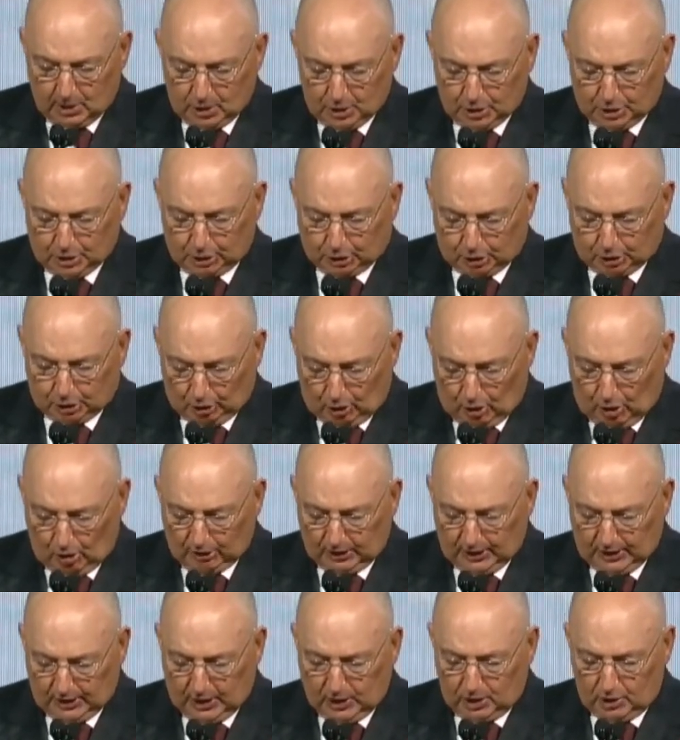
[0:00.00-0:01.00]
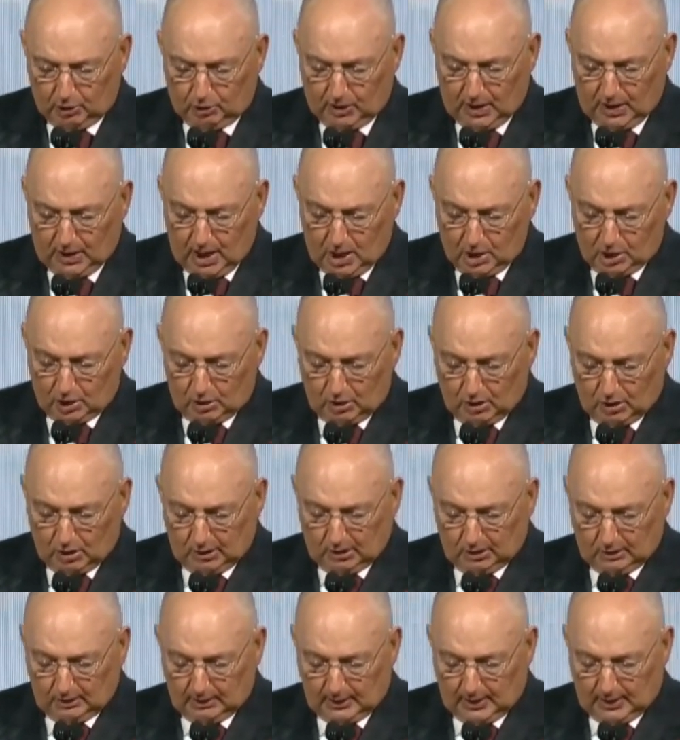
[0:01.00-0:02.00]
strong
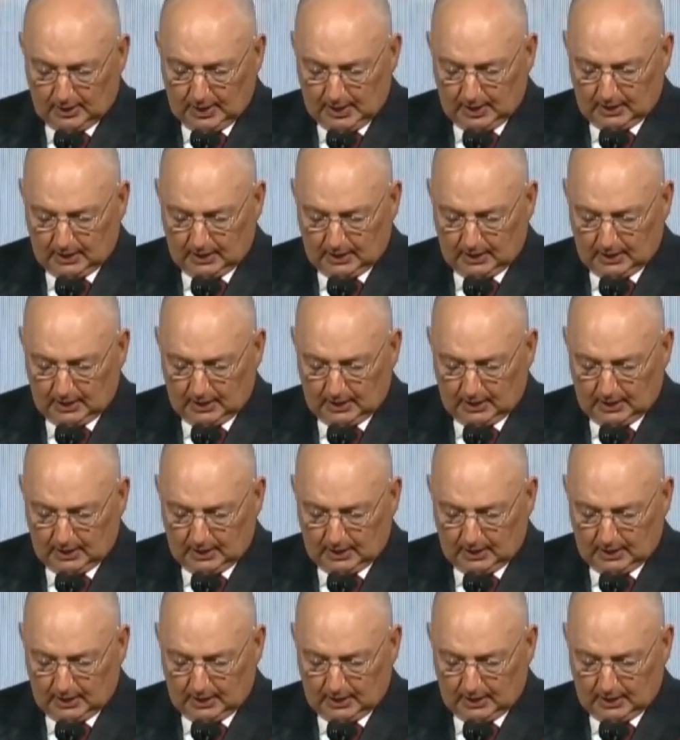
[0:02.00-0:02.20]
educational